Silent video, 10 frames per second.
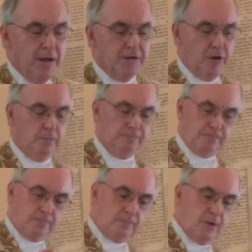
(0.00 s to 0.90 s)

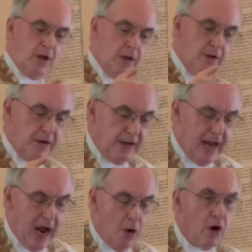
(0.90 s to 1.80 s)
So
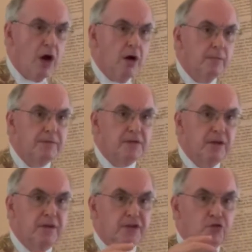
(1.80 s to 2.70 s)
now
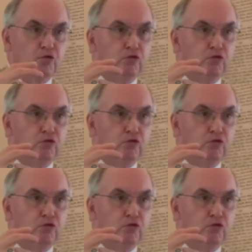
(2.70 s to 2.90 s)
comes this